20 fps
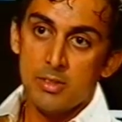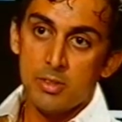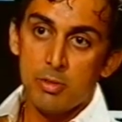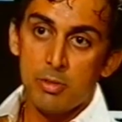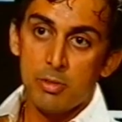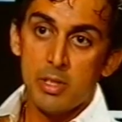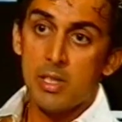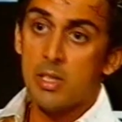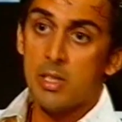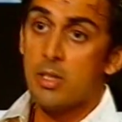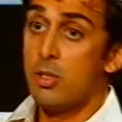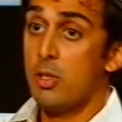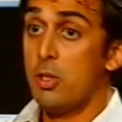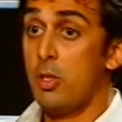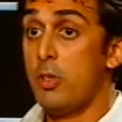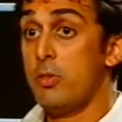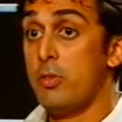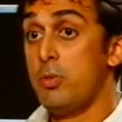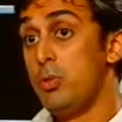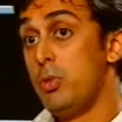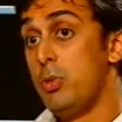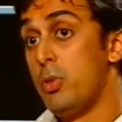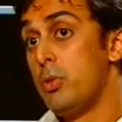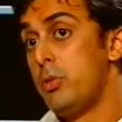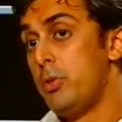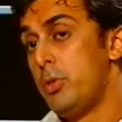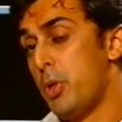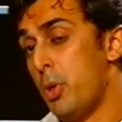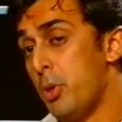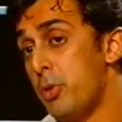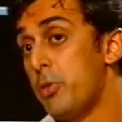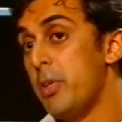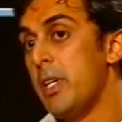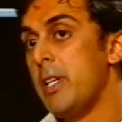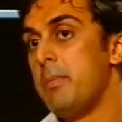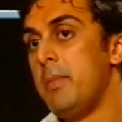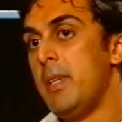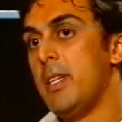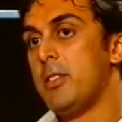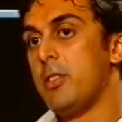as a cricketer and a lot of who don't,
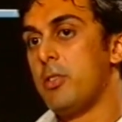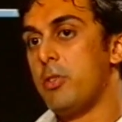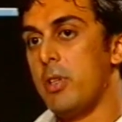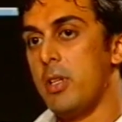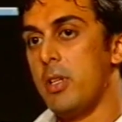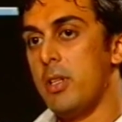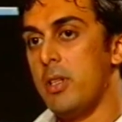don't rate me as a